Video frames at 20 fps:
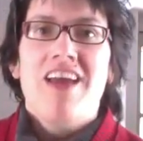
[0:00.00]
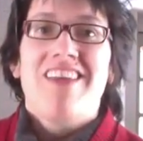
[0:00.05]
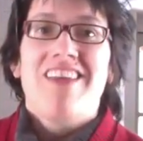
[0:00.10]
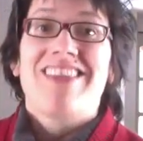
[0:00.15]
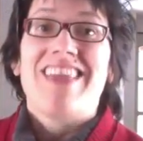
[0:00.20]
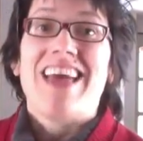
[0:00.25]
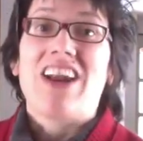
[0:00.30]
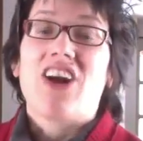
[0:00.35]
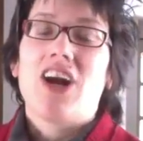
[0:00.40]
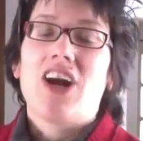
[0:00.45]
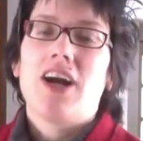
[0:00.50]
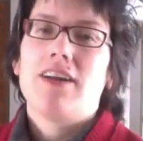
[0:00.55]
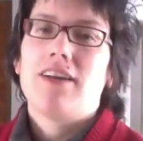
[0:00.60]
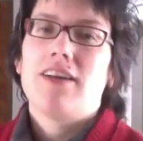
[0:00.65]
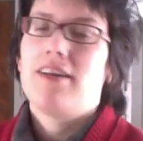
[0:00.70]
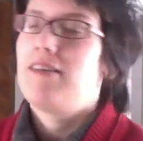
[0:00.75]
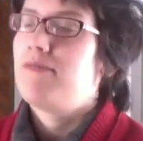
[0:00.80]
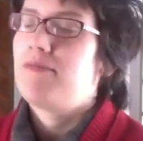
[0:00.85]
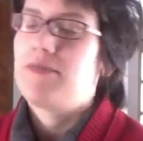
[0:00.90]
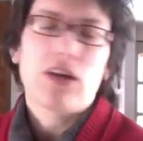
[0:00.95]

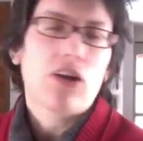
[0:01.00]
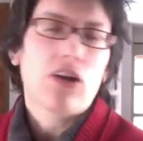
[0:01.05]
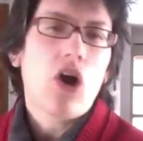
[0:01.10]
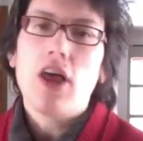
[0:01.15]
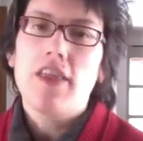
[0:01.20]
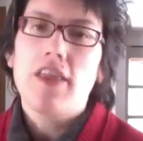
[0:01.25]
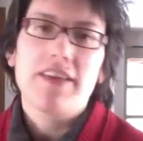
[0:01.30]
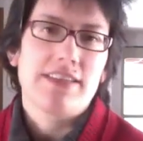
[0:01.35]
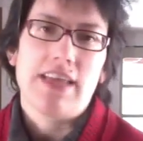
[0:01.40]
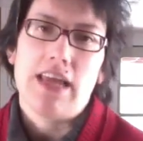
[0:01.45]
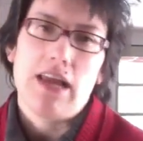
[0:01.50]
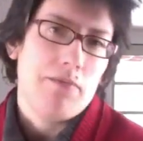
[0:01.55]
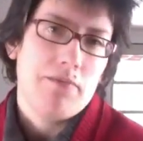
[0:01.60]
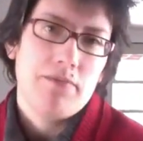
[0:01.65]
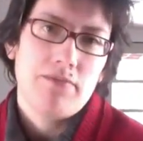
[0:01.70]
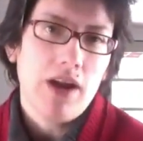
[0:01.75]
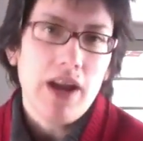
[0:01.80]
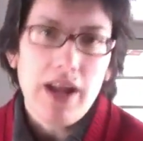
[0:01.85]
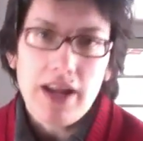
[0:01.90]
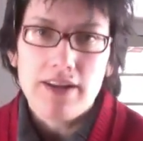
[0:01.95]
they're all the same,
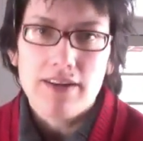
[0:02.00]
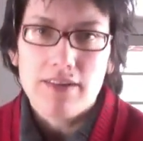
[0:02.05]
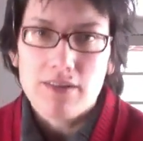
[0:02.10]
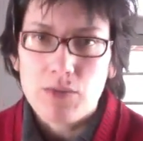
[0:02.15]
right?